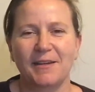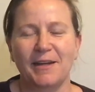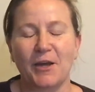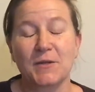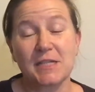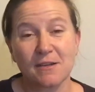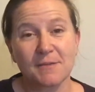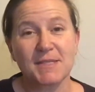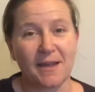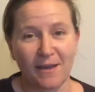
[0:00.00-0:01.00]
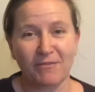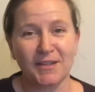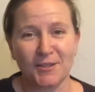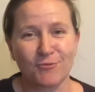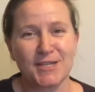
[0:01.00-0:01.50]
Now, at times I have
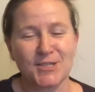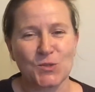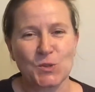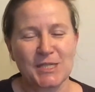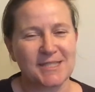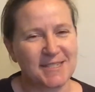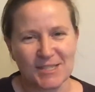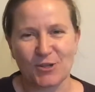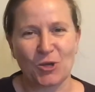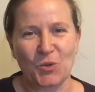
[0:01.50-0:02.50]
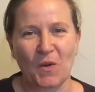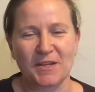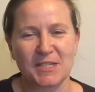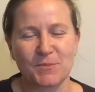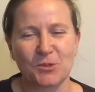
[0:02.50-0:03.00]
had the resources and it's gone
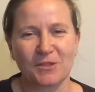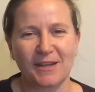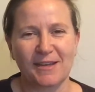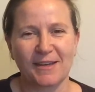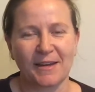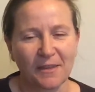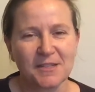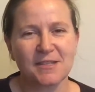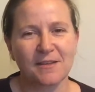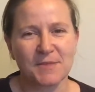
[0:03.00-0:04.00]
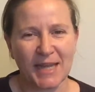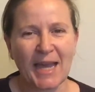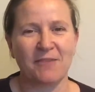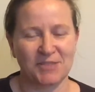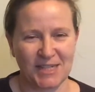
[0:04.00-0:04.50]
quite smoothly, and other times I
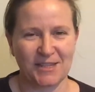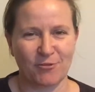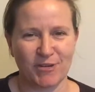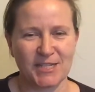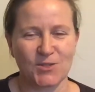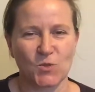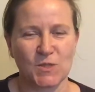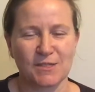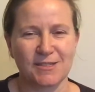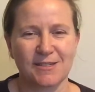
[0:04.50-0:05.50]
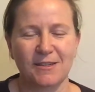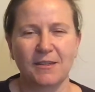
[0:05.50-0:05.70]
haven't had the resources.